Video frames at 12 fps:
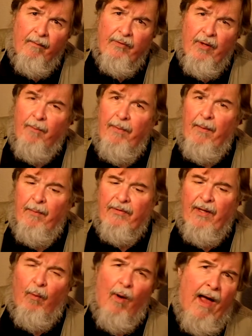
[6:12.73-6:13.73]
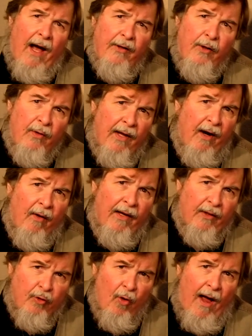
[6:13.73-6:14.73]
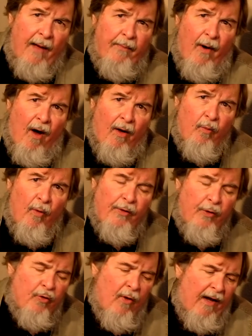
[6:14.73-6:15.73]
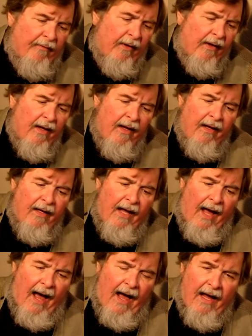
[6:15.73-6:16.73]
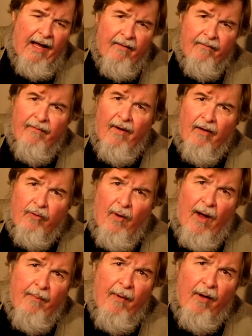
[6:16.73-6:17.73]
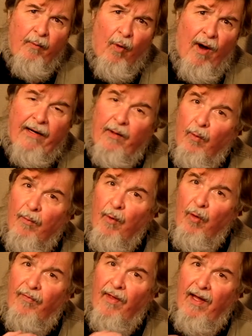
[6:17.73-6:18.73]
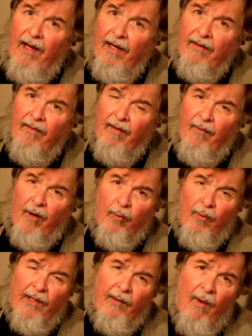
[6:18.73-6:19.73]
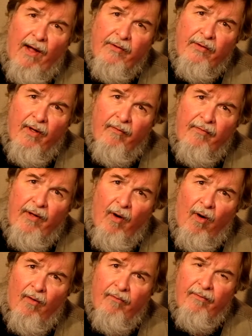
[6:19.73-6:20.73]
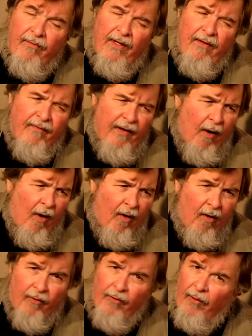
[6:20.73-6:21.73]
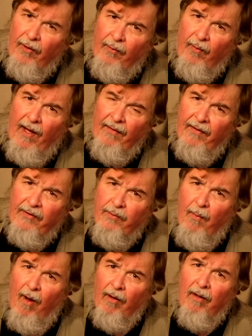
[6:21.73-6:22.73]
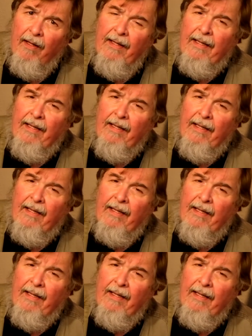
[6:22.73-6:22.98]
Some people say, well, how do you carry a tripod when you travel? I have a tripod where I can remove the head. I've got a really right stuff TVR 33, I think is the model.